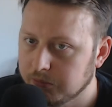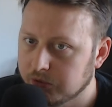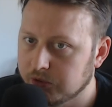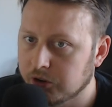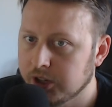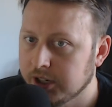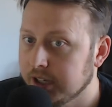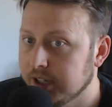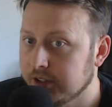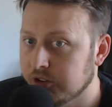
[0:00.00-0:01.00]
starting
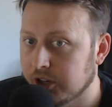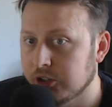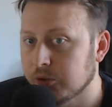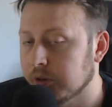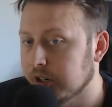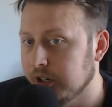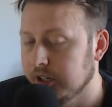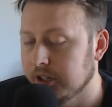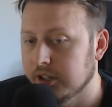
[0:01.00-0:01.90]
in January,